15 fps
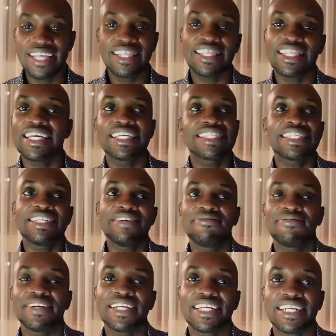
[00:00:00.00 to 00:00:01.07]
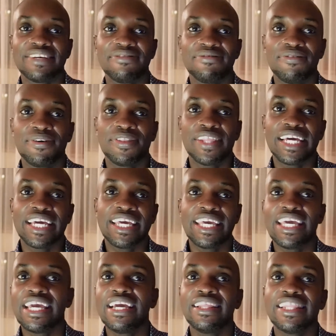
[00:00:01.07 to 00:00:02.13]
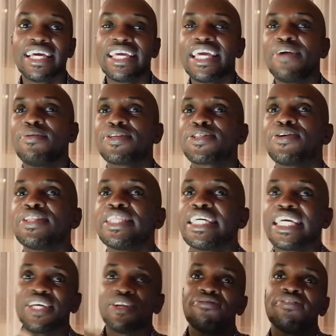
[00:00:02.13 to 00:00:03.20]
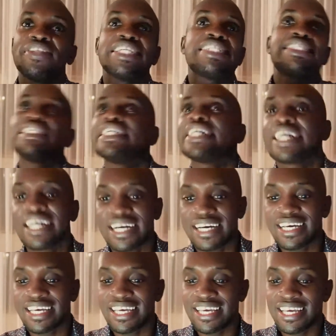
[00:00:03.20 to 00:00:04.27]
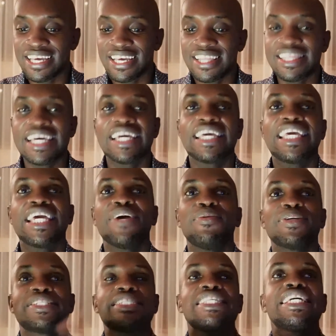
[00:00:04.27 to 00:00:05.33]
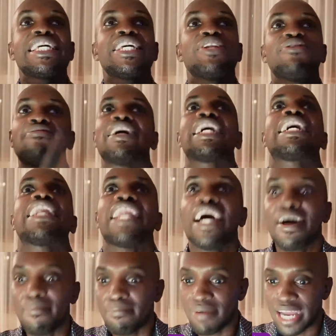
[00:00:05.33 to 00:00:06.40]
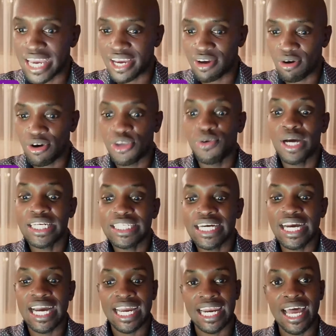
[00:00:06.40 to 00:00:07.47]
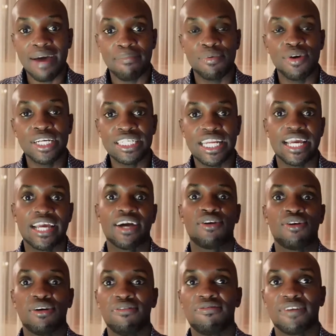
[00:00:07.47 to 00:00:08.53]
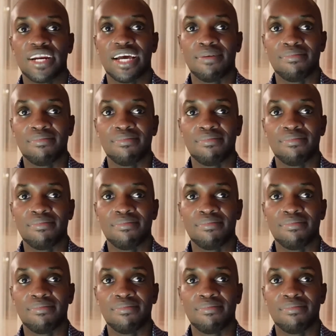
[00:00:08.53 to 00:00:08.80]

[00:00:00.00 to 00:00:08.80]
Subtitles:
thinks differently. For the king was not thinking of the stick. The king was thinking of a club. Like, oh, you want a club? You want like a golf club?